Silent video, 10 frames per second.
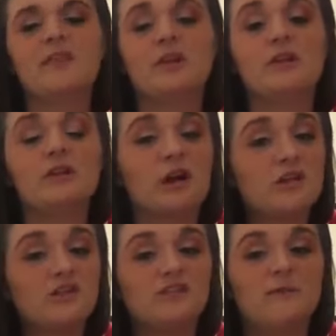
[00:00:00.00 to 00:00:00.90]
The
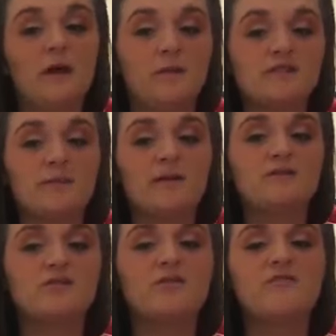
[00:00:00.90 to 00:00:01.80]
largest bell was
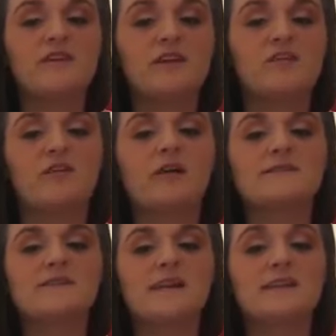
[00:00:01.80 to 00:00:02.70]
about 2 feet
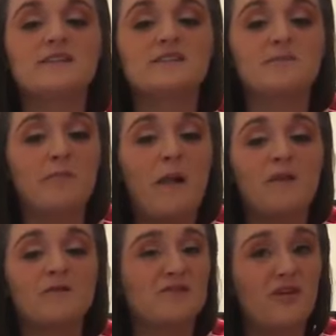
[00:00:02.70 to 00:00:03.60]
across, and the
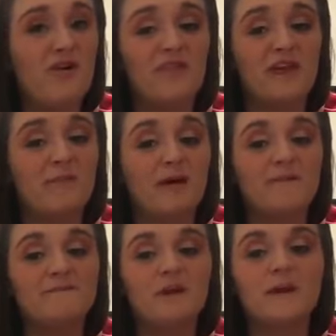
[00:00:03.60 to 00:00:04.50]
smallest was only
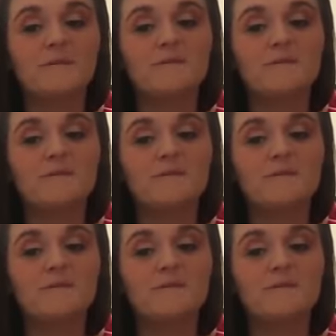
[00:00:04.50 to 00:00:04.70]
about a foot.